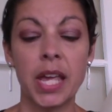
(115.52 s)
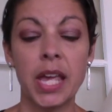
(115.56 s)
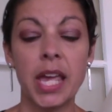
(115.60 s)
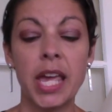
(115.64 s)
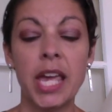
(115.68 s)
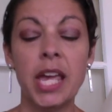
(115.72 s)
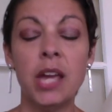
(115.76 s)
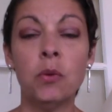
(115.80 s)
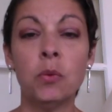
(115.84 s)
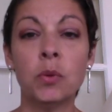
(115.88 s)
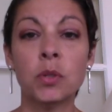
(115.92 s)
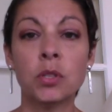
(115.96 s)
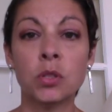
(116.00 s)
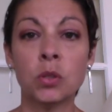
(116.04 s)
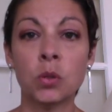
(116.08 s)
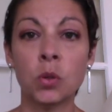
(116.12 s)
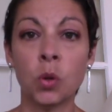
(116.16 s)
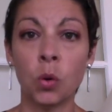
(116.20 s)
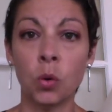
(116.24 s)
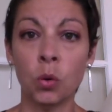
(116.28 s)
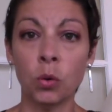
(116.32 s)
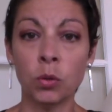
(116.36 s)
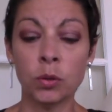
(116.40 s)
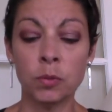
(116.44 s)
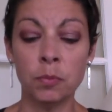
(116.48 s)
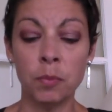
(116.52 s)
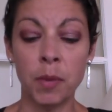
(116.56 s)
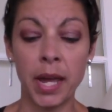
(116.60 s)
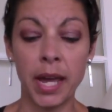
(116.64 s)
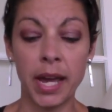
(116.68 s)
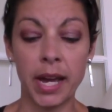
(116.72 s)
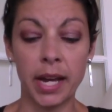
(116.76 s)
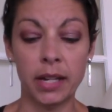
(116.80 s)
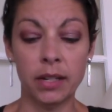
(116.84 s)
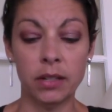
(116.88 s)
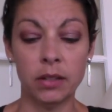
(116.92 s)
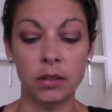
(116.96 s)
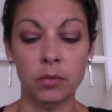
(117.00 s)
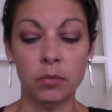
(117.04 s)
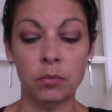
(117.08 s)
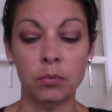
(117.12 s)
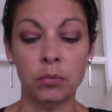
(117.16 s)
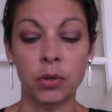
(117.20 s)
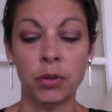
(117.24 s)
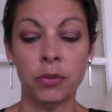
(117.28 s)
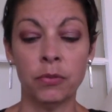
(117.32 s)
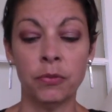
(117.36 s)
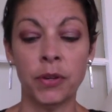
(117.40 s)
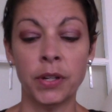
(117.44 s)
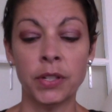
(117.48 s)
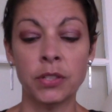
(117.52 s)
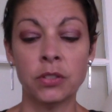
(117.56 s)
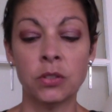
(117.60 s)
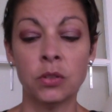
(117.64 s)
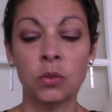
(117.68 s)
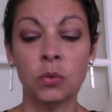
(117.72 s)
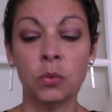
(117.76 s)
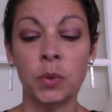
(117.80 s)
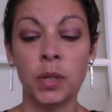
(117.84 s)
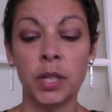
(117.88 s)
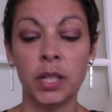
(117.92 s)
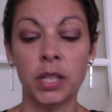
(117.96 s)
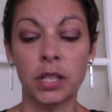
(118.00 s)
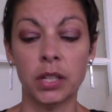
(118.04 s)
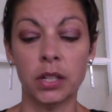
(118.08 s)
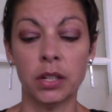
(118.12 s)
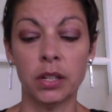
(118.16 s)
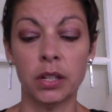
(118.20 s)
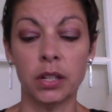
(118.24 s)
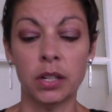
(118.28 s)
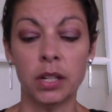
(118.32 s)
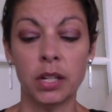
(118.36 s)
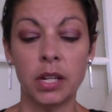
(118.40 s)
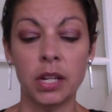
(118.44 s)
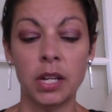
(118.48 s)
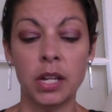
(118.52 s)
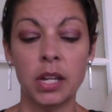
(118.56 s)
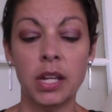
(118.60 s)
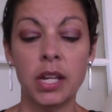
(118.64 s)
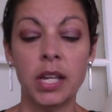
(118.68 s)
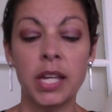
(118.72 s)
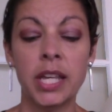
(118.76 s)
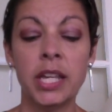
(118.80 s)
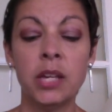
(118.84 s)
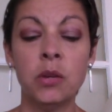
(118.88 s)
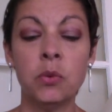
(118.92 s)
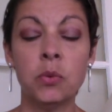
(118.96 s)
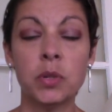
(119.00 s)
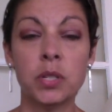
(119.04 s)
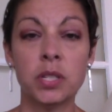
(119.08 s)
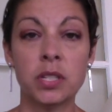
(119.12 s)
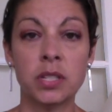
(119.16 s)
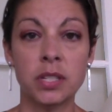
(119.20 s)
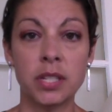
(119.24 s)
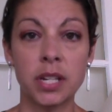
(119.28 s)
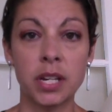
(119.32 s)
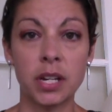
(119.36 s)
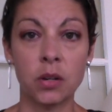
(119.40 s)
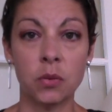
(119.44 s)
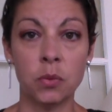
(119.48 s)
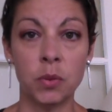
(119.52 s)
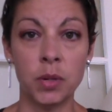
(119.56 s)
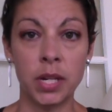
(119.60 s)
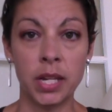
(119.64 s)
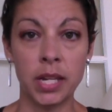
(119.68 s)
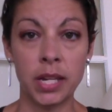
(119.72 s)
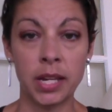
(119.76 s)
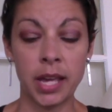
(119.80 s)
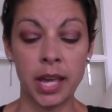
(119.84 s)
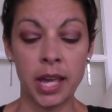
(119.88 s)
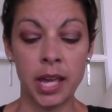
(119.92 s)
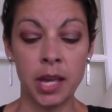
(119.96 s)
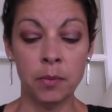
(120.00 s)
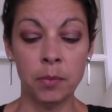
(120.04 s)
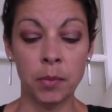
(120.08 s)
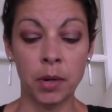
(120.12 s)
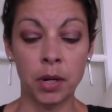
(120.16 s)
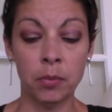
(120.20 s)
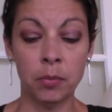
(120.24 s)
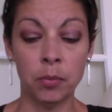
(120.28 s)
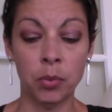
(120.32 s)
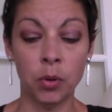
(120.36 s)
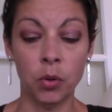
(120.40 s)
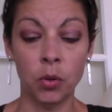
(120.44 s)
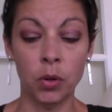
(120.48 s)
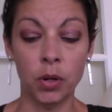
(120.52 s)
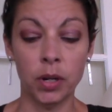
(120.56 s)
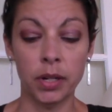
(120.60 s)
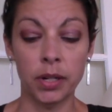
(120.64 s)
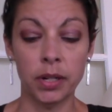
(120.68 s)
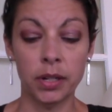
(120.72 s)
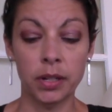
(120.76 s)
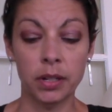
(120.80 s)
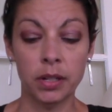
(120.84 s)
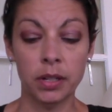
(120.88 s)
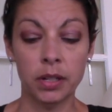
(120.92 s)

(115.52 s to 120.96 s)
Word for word: It was an old man Professor Wheeler. He was sick when he came on board.